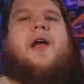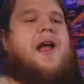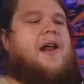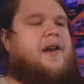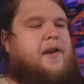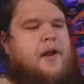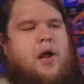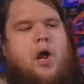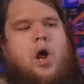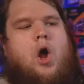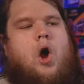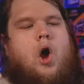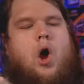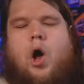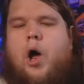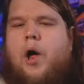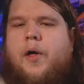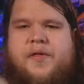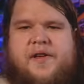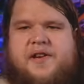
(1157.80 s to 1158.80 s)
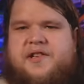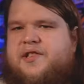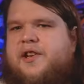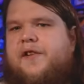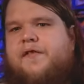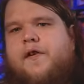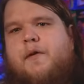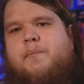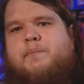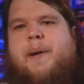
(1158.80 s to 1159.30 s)
out and all
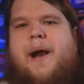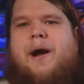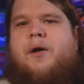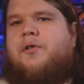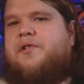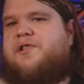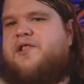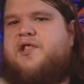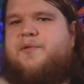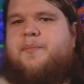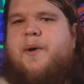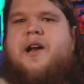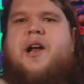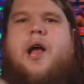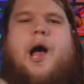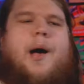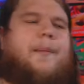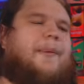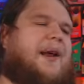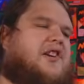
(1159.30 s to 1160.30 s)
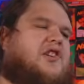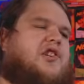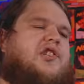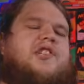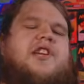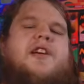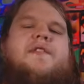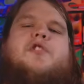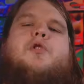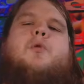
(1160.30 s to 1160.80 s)
these different barrels and spring
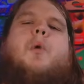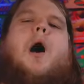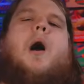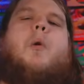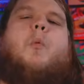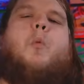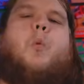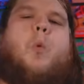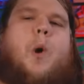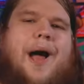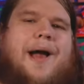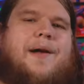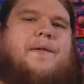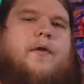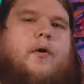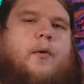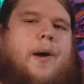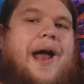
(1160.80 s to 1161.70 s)
combinations give you a wide